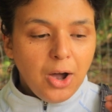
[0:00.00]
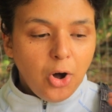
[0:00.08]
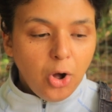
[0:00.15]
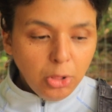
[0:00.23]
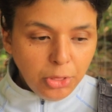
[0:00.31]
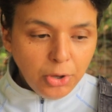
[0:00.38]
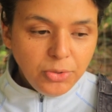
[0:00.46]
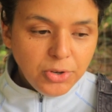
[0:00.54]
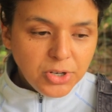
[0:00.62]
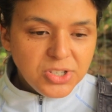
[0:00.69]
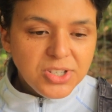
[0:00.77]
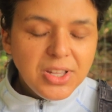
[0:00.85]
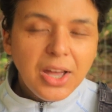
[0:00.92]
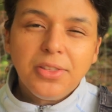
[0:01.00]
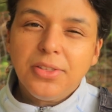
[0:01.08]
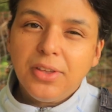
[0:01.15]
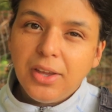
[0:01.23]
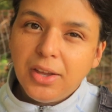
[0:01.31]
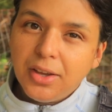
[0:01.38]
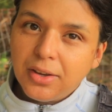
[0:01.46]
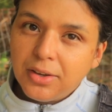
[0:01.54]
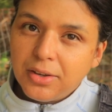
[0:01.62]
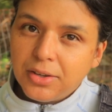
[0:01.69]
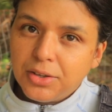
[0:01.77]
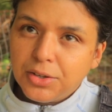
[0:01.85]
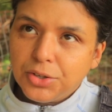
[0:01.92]
although there's nothing
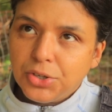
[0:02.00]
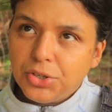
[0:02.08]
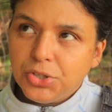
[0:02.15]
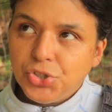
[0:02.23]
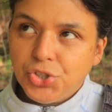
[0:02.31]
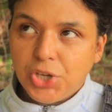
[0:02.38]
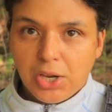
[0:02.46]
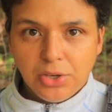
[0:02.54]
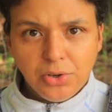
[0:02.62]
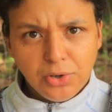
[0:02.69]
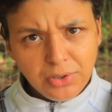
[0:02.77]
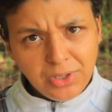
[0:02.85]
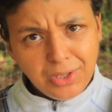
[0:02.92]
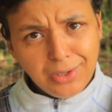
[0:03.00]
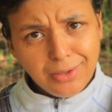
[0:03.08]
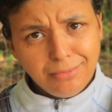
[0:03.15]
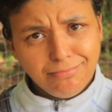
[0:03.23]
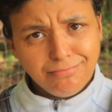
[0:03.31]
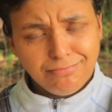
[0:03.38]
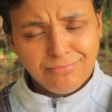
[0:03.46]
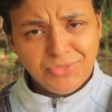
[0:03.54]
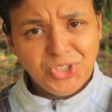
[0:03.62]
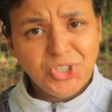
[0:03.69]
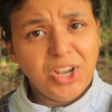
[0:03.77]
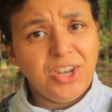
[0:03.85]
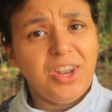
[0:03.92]
genuinely,
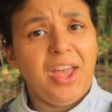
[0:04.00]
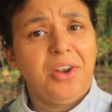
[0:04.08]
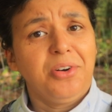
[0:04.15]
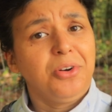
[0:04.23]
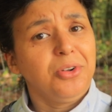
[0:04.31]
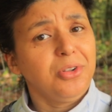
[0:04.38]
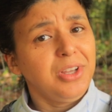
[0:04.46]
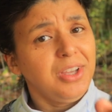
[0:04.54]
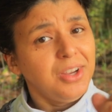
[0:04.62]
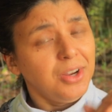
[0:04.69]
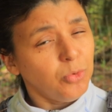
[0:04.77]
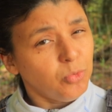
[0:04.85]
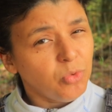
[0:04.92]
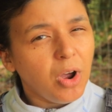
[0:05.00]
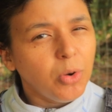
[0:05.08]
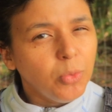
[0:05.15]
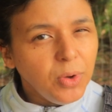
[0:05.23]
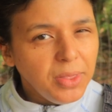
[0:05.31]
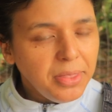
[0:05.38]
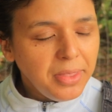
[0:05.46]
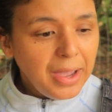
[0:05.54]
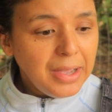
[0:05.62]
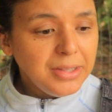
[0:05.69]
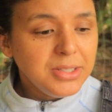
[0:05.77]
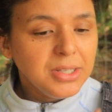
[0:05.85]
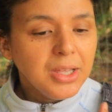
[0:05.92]
genetically wrong with
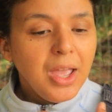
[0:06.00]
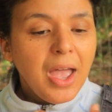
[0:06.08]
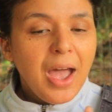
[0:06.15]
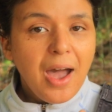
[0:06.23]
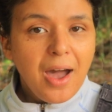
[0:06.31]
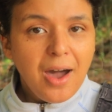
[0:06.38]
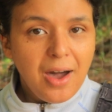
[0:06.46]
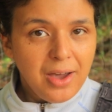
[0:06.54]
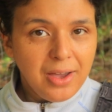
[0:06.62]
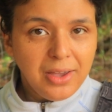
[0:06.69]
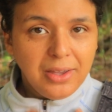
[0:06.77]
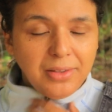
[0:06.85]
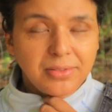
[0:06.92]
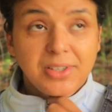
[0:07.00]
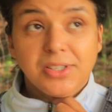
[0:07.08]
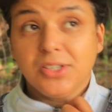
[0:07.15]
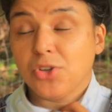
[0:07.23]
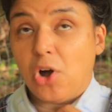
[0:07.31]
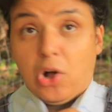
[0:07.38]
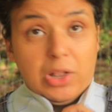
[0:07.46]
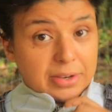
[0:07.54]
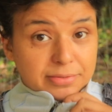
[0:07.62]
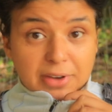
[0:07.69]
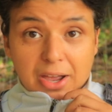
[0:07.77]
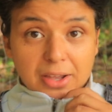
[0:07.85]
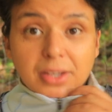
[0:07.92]
that, this is all
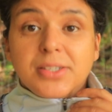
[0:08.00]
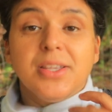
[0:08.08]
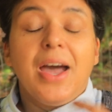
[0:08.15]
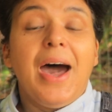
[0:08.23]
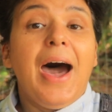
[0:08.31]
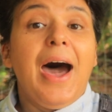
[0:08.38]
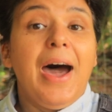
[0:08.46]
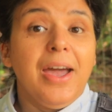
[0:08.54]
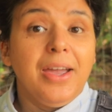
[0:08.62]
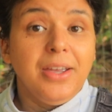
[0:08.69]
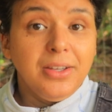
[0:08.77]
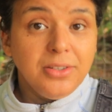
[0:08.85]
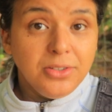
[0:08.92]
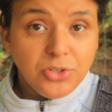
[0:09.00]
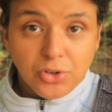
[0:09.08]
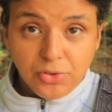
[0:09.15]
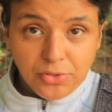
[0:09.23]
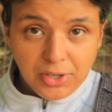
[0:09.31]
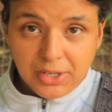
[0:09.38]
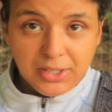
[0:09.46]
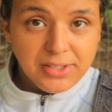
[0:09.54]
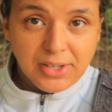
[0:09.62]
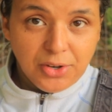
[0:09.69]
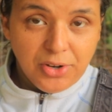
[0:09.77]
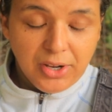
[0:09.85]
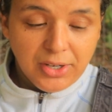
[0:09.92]
advice, I don't think it's a
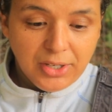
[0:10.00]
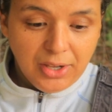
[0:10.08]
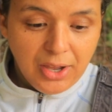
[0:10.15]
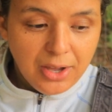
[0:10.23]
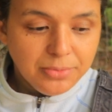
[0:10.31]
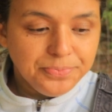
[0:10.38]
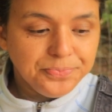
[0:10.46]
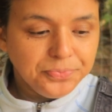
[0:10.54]
good idea.